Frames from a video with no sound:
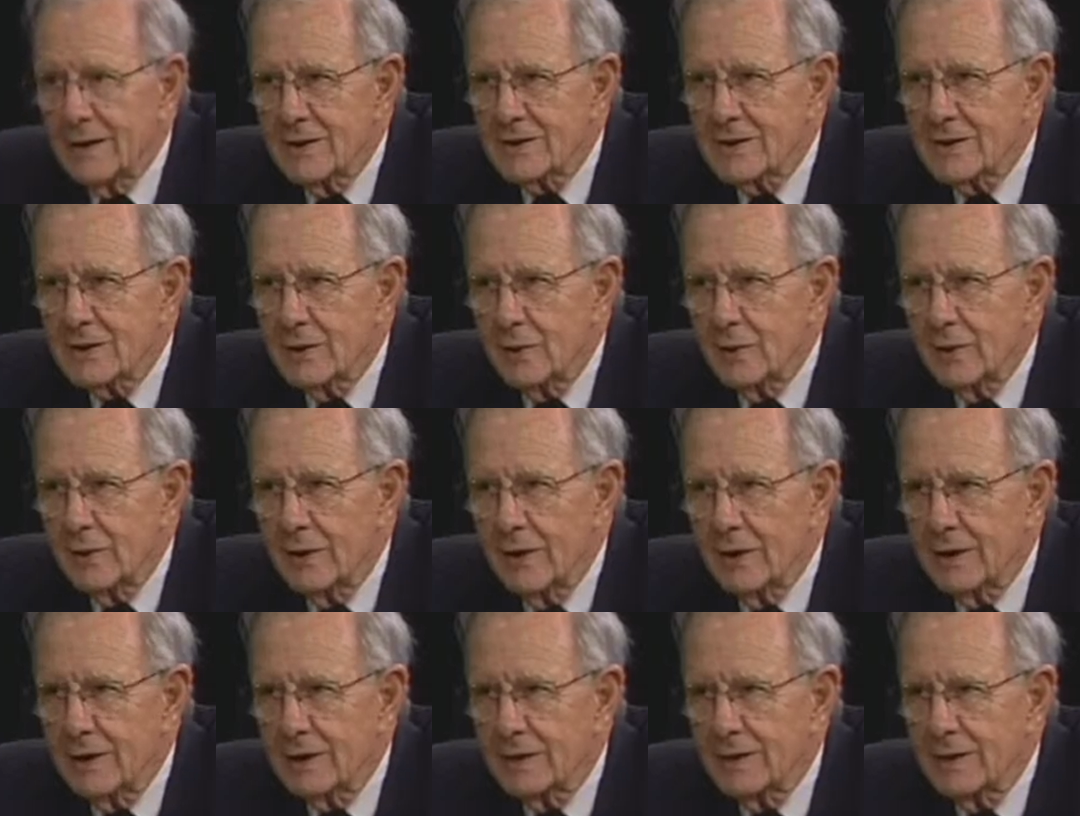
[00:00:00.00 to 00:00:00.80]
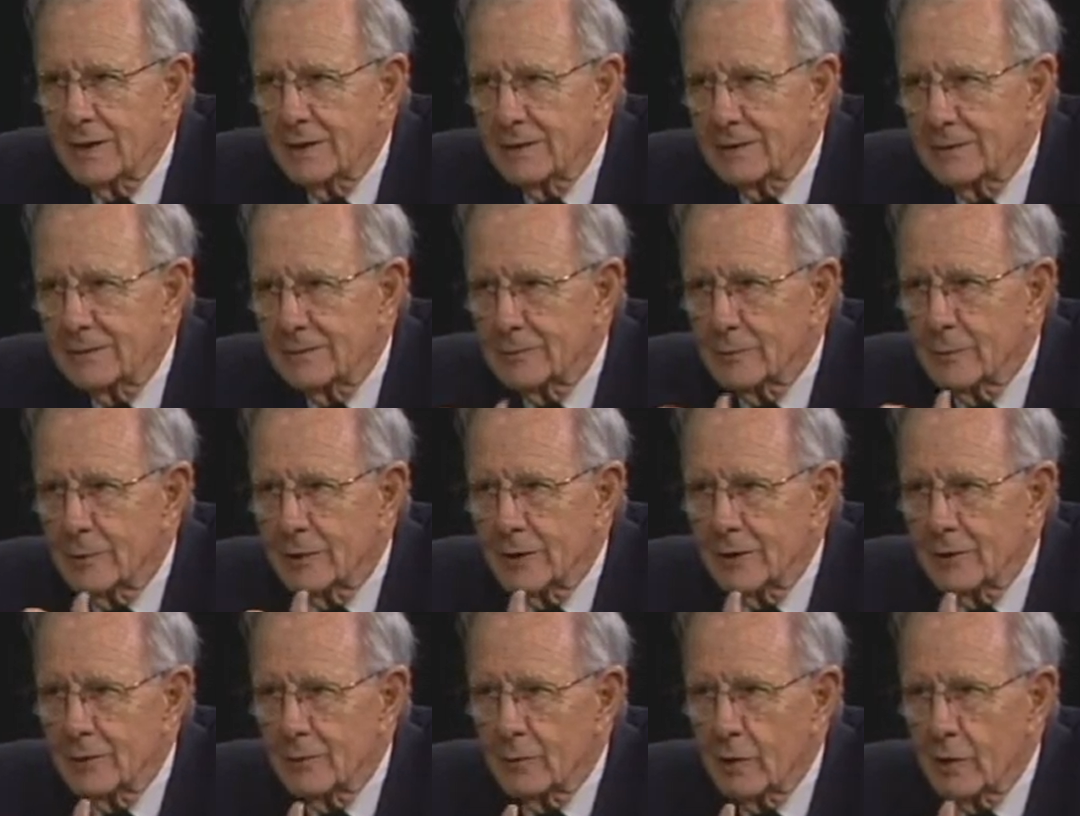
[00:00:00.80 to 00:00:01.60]
so I, uh,
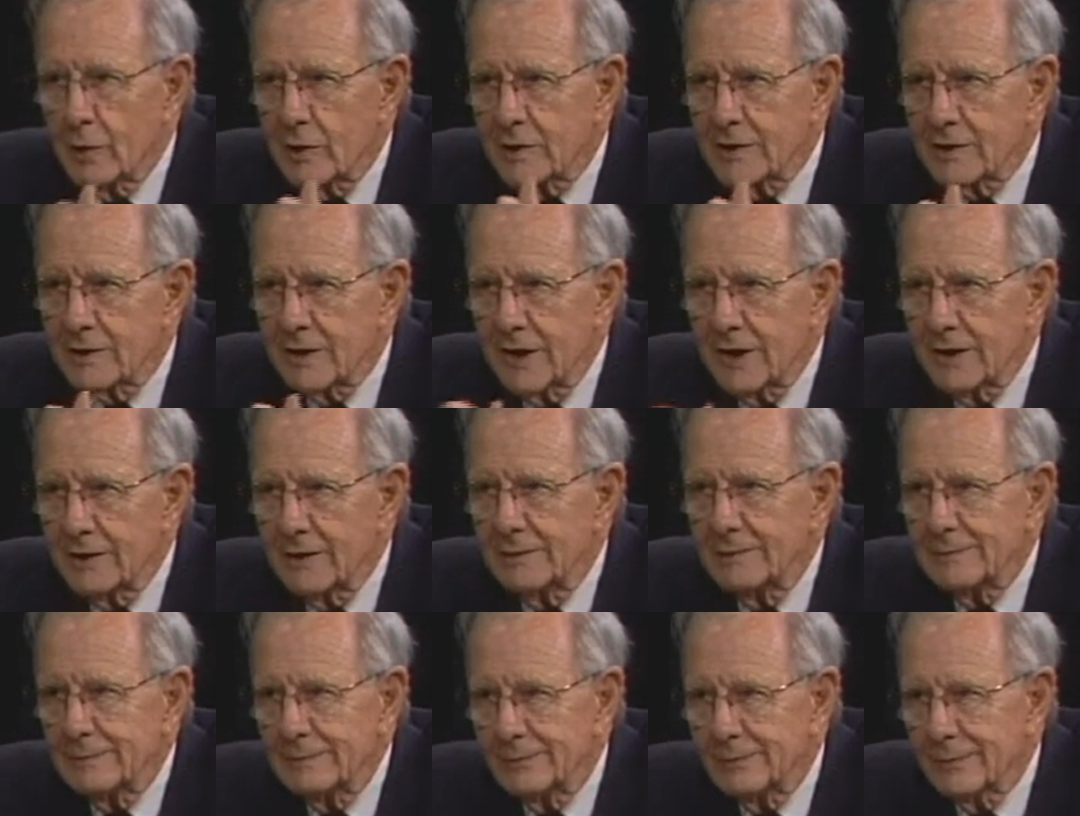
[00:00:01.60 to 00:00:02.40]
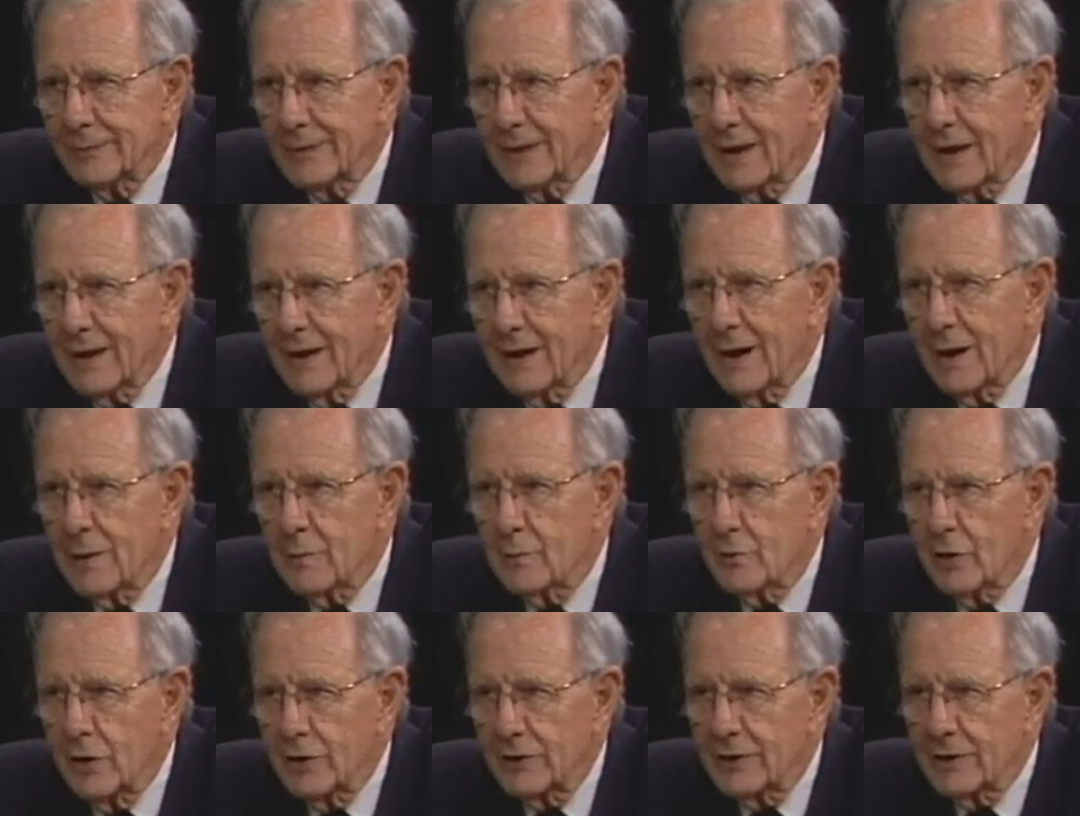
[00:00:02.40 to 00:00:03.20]
we worked together. I
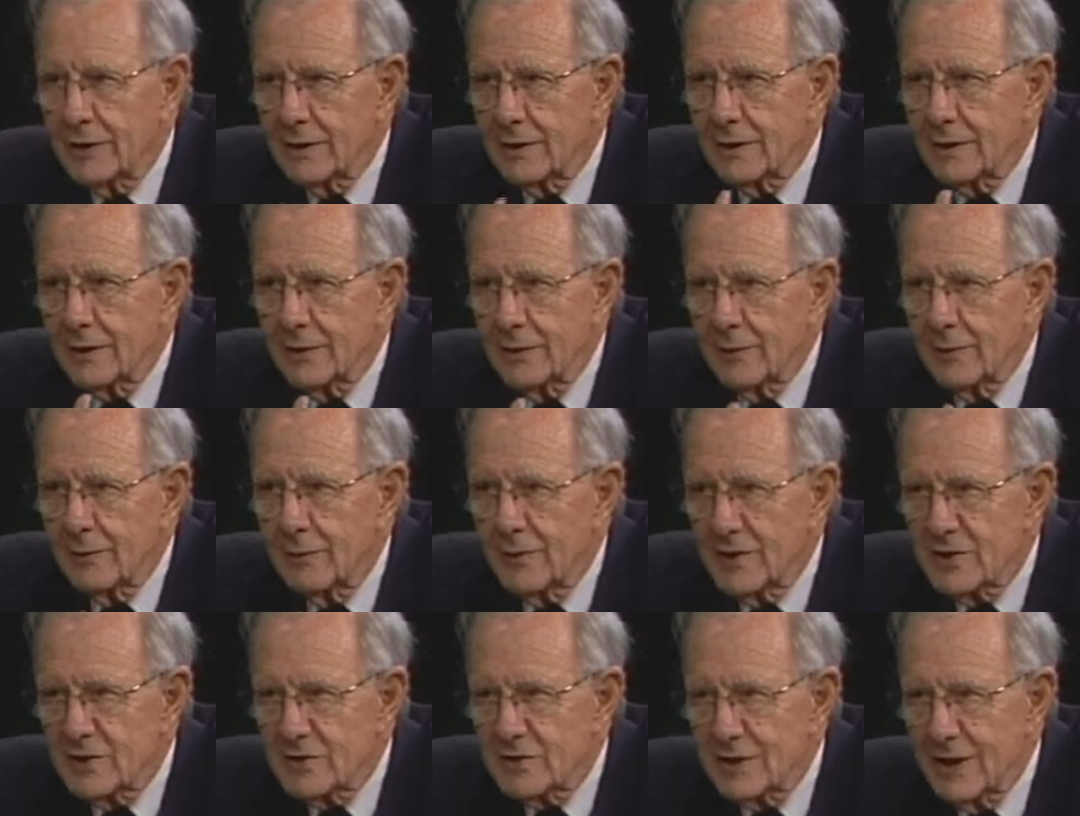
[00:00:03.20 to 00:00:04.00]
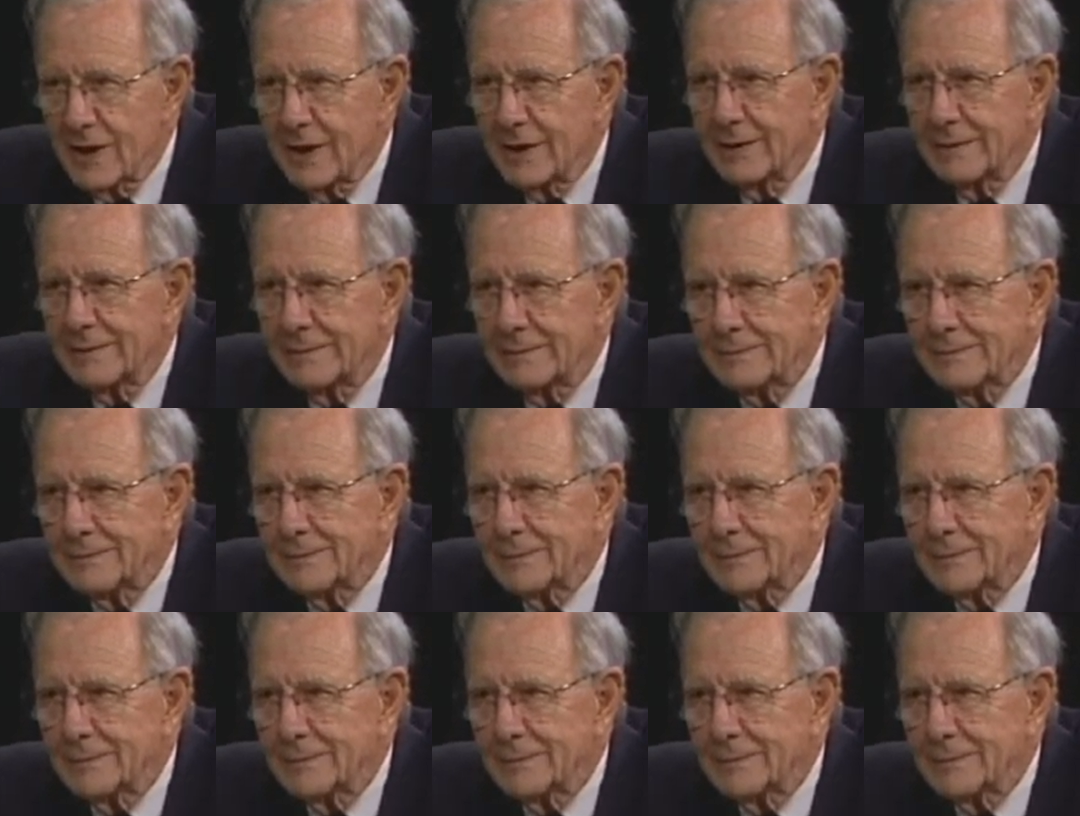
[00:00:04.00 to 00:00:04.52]
brought the fungi.